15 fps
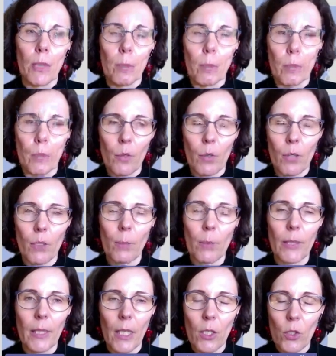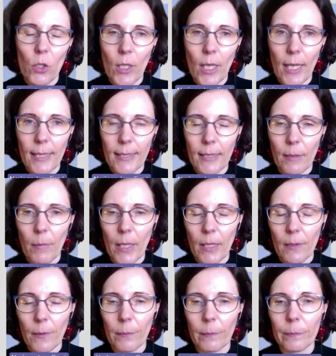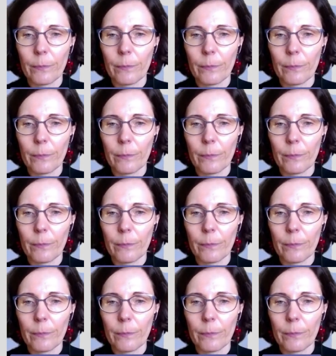a project application estimate?